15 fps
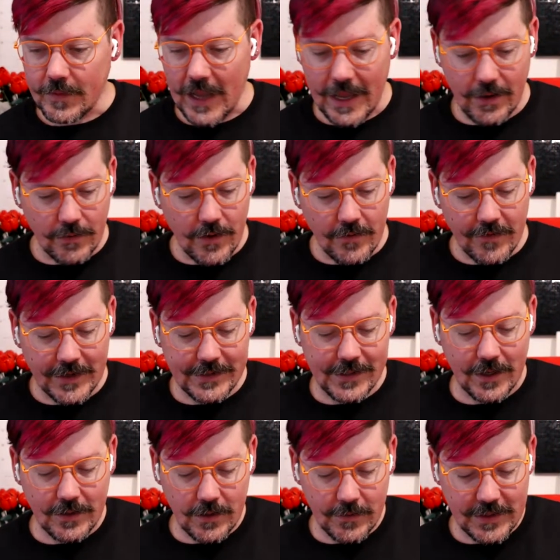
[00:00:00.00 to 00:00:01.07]
I don't know if I
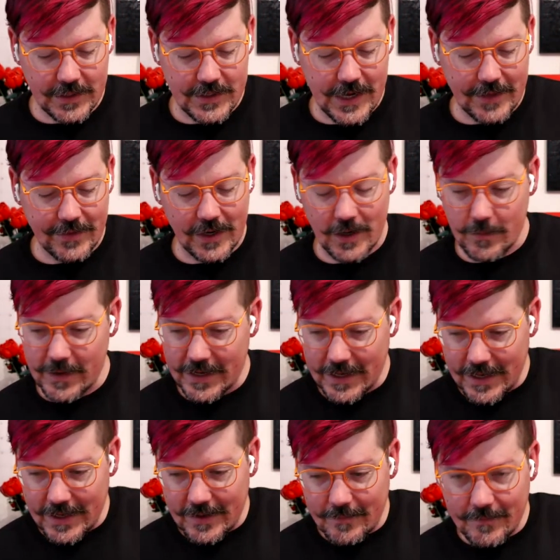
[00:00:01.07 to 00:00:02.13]
saw you in the chat there, but
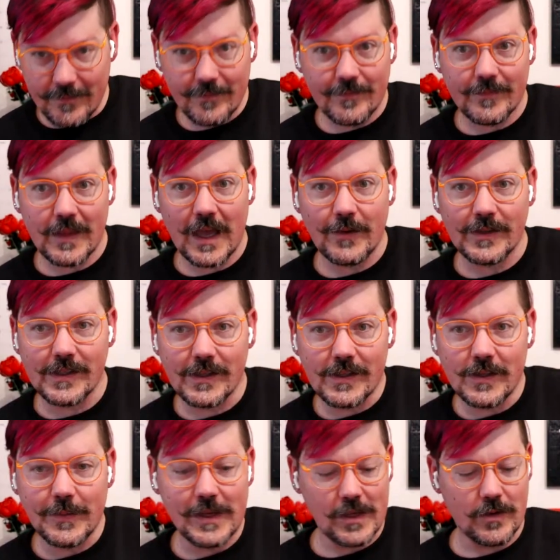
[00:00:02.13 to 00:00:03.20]
I was
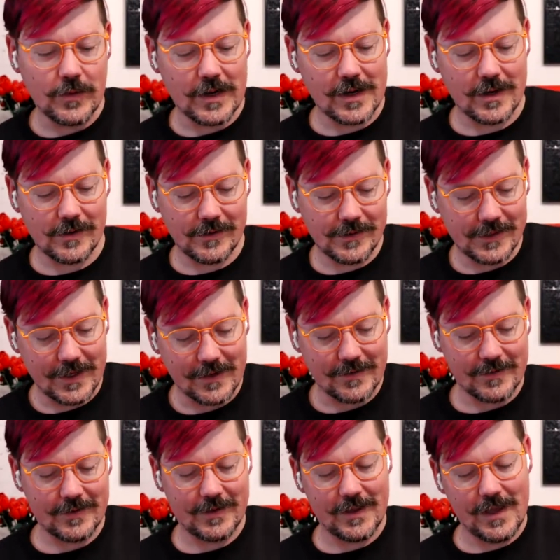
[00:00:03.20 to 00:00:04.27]
assuming you were.
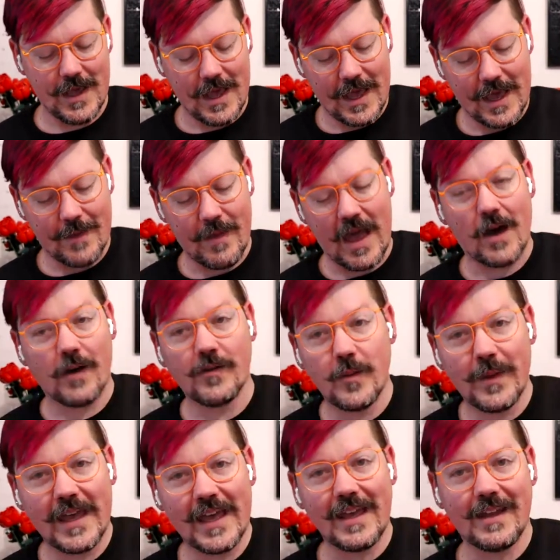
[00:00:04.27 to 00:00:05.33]
So how have you
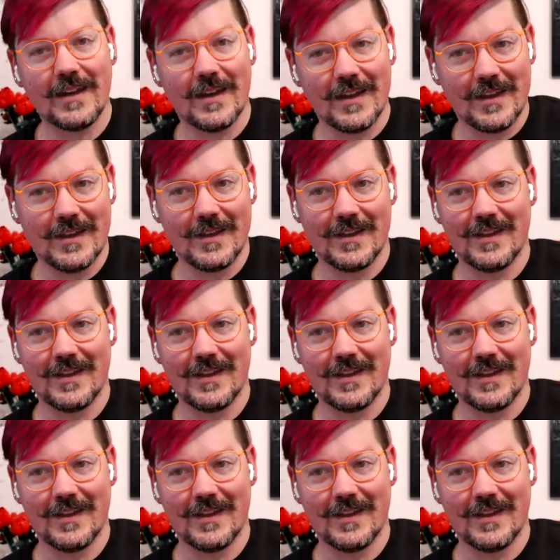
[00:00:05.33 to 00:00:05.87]
been?